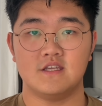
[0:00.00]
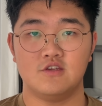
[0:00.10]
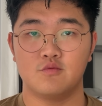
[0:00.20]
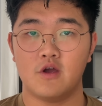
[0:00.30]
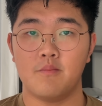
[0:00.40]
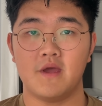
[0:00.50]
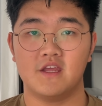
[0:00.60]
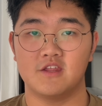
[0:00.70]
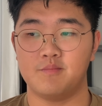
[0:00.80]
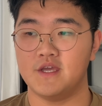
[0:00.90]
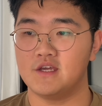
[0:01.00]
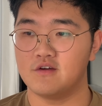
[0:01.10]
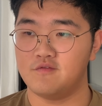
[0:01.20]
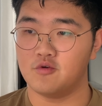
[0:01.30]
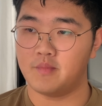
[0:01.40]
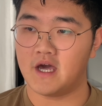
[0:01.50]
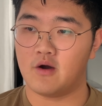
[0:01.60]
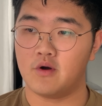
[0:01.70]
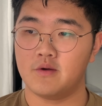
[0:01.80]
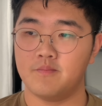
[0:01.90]
you won't make the peak of your
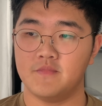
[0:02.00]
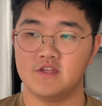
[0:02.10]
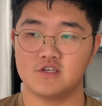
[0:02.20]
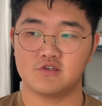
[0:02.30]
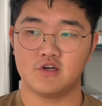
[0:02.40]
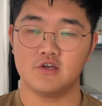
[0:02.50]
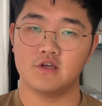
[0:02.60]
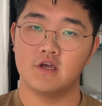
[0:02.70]
power in the stroke.